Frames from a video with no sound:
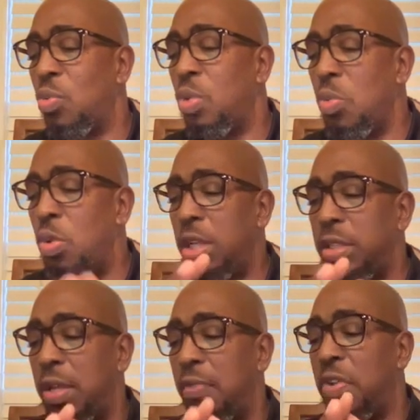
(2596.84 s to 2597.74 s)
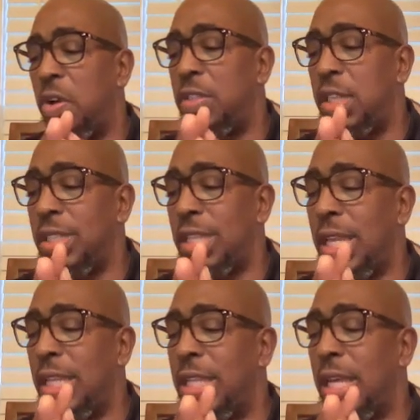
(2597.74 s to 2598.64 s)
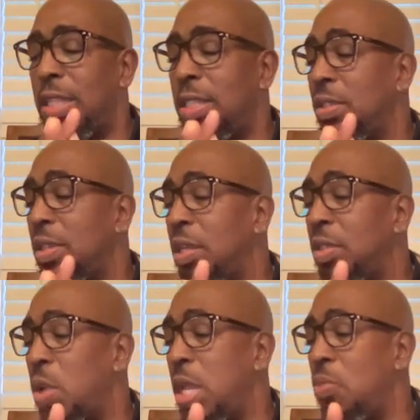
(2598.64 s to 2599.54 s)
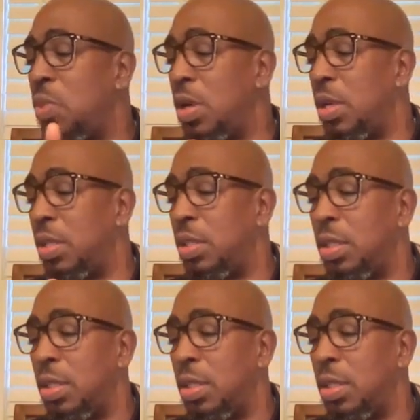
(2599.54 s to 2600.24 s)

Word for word: What was he? Verse 16 tells us what he was.